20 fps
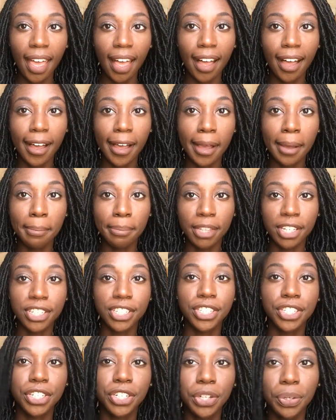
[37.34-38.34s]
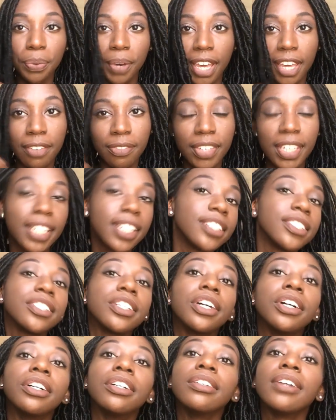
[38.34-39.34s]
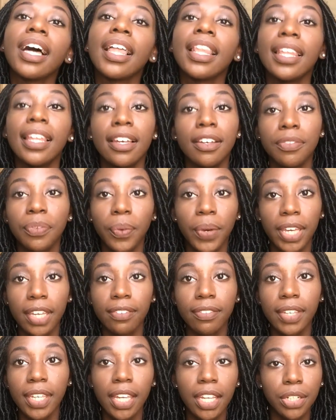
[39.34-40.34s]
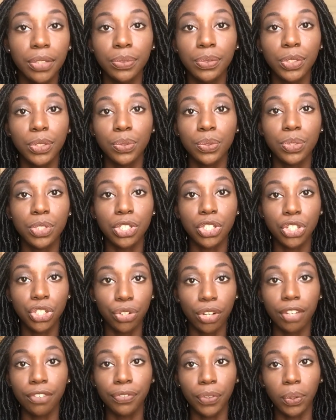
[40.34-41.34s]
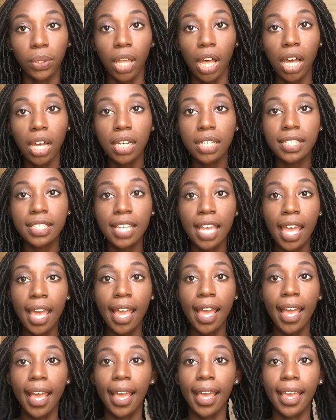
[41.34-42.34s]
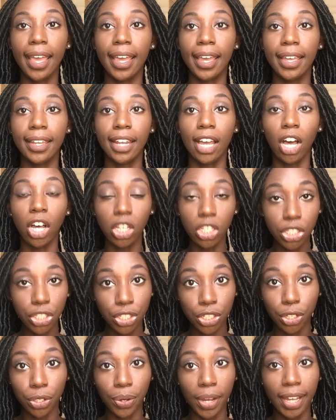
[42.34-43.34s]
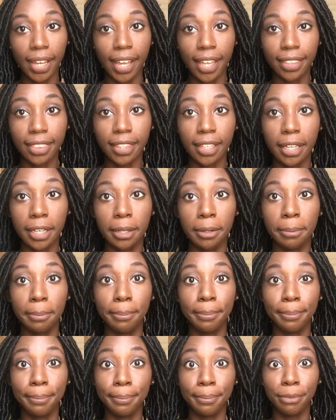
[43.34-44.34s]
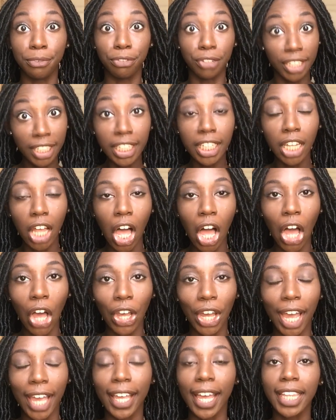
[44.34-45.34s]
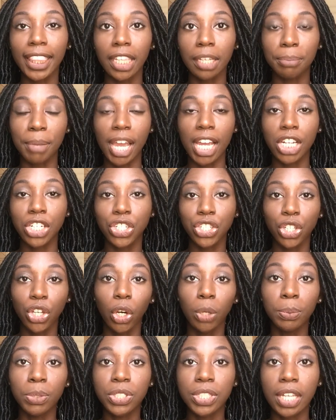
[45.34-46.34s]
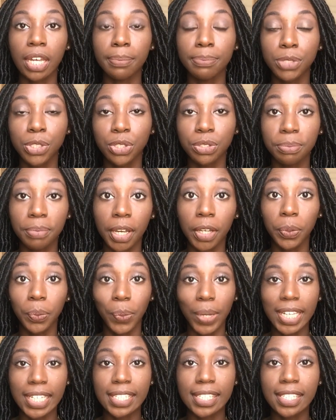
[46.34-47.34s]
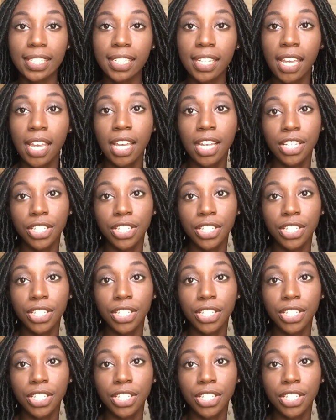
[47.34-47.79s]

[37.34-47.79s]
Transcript: They're still wavy because, you know, I love wavy. I don't do the straight full locks. And also I got them really long. I got them actually almost up to my waist.